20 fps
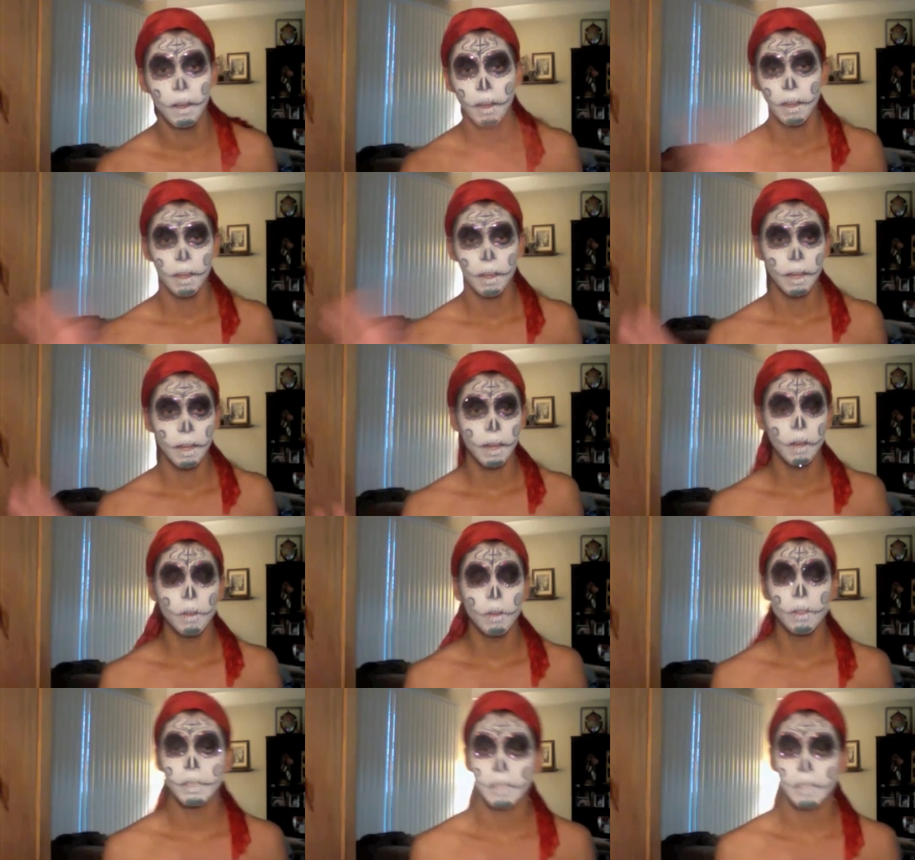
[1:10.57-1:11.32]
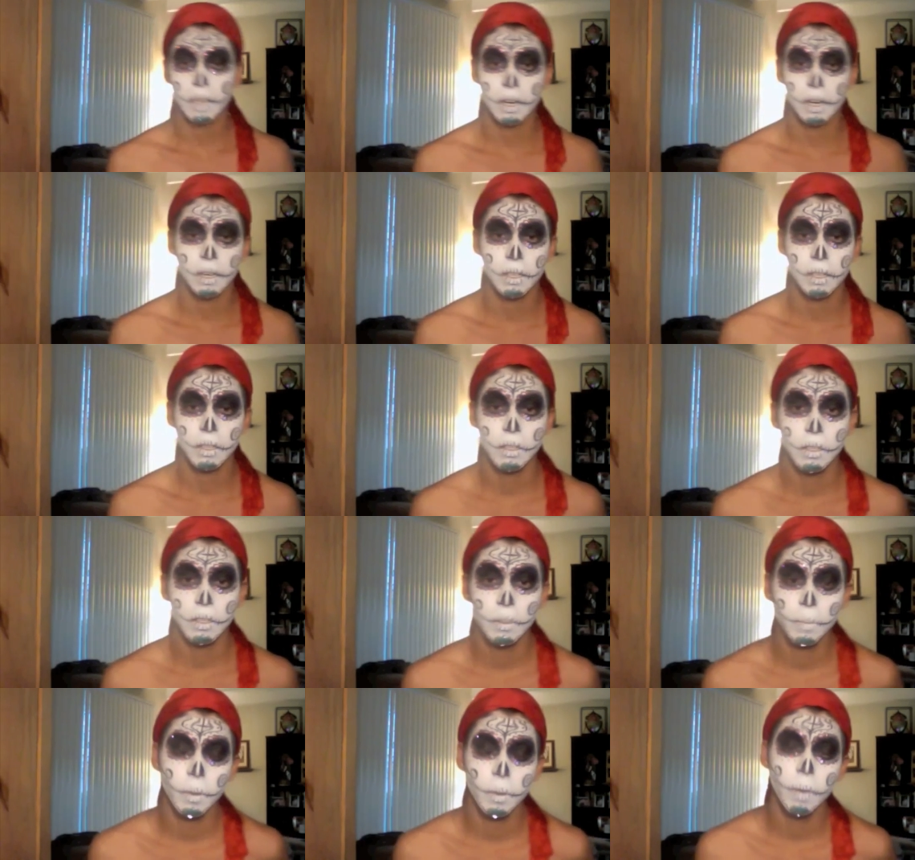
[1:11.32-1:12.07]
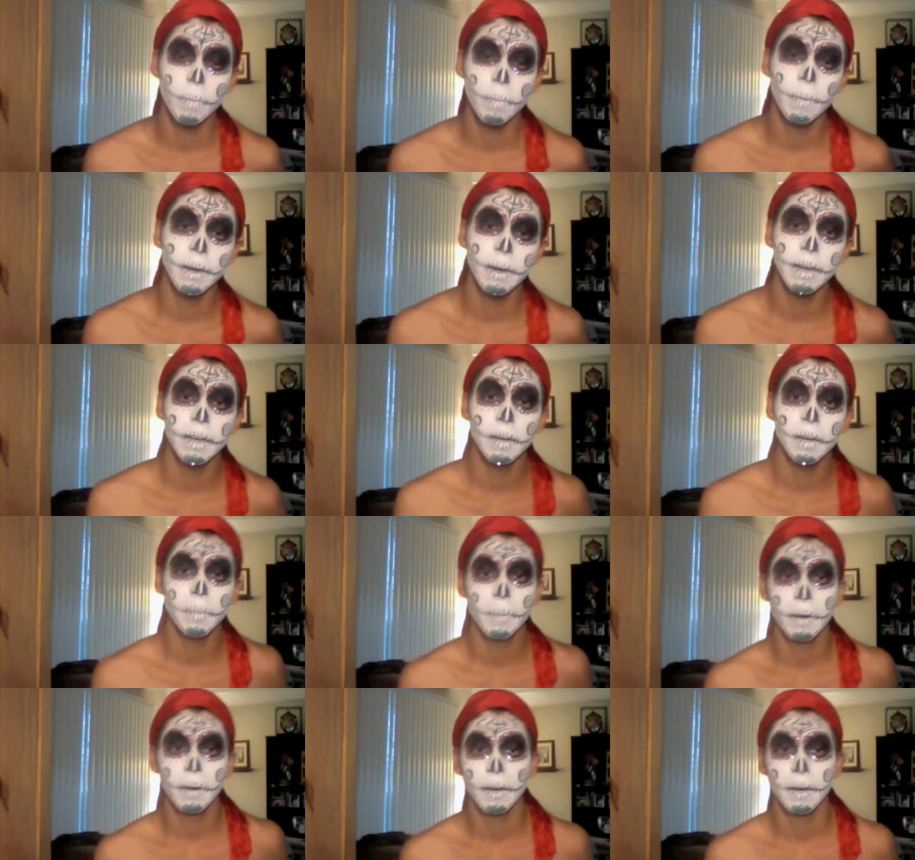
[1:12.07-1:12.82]
how these characters are
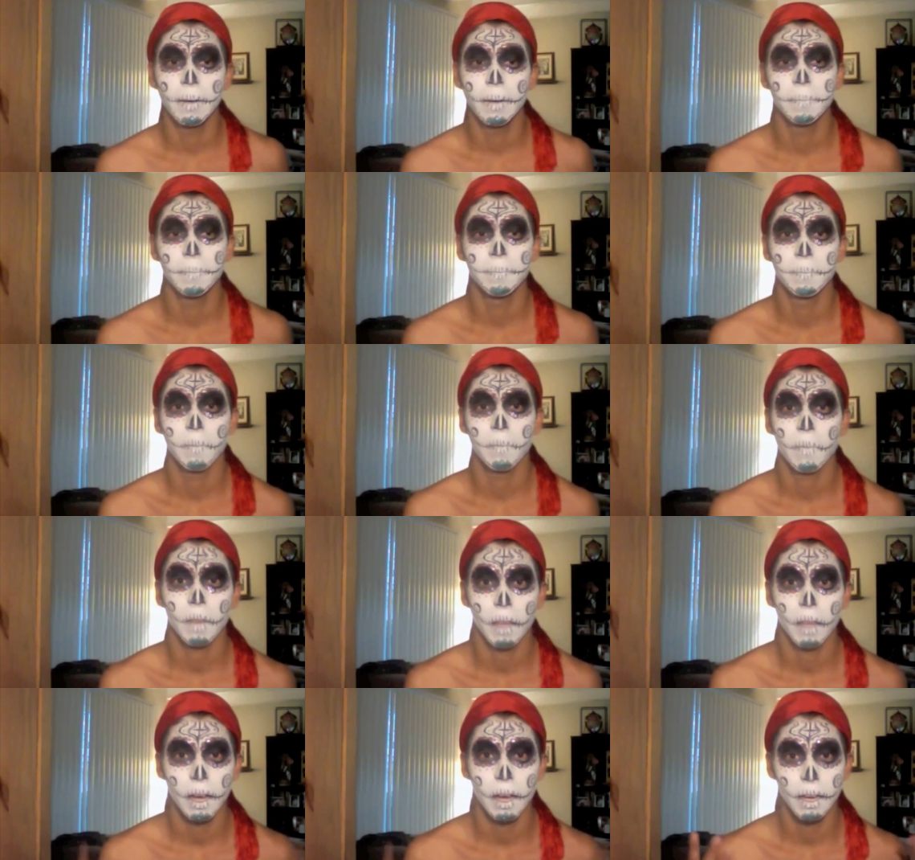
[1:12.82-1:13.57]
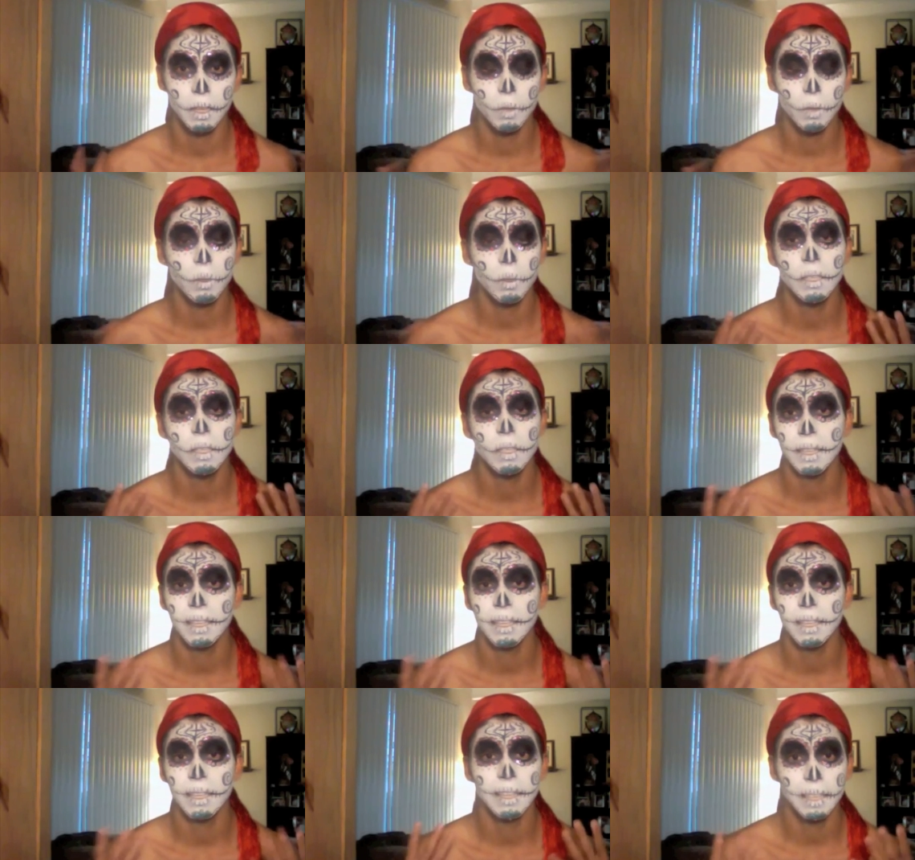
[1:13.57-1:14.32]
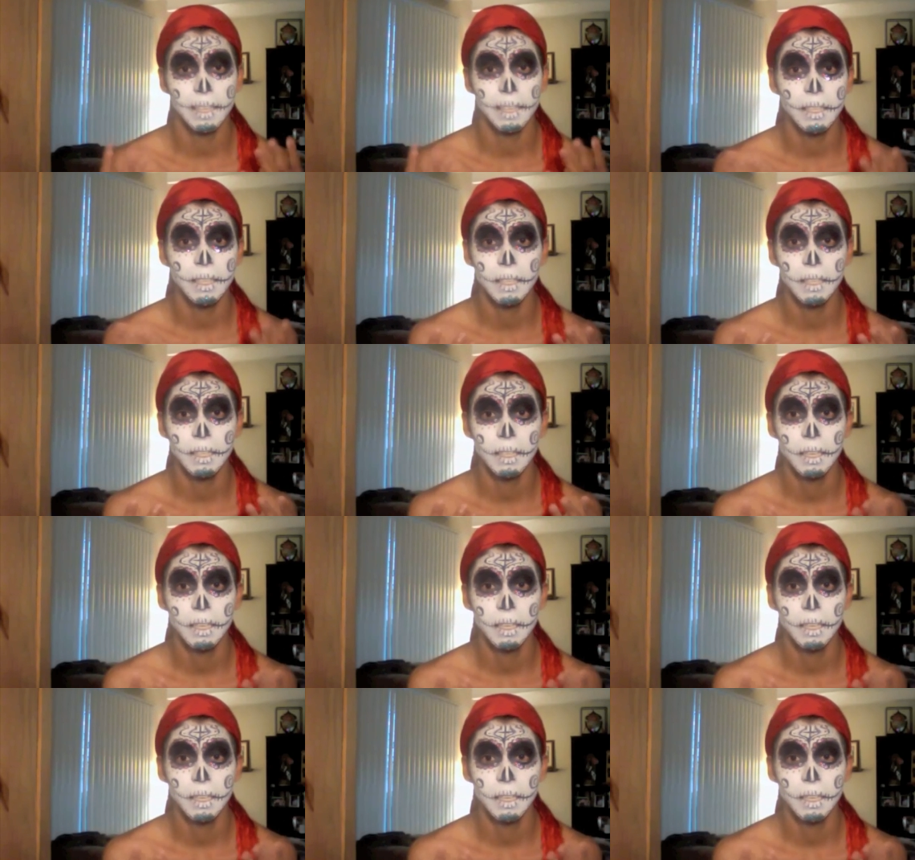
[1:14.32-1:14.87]
problematic, but I just want to say that this,